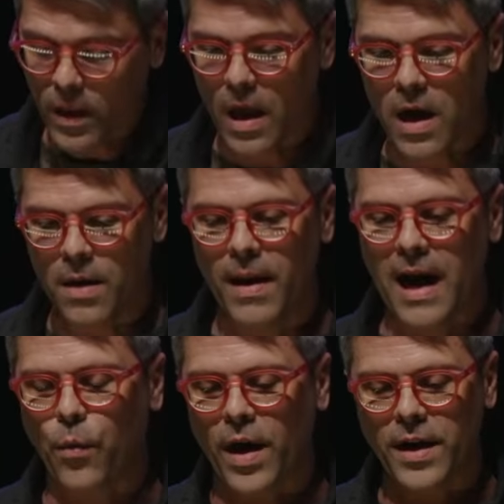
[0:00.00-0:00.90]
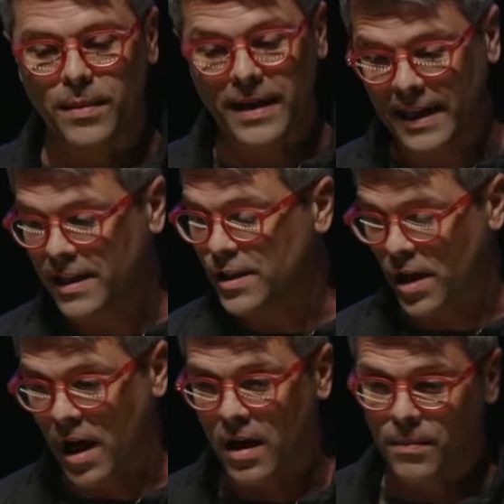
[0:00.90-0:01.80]
Um, I wound up getting a
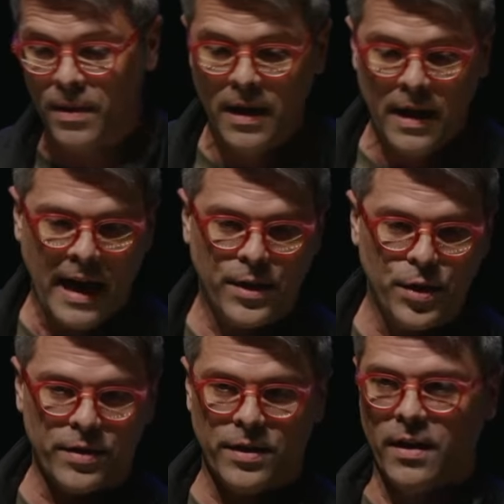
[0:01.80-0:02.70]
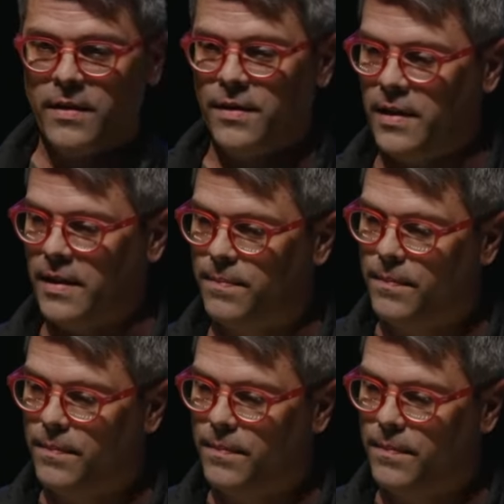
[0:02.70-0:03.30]
job. I took the, the,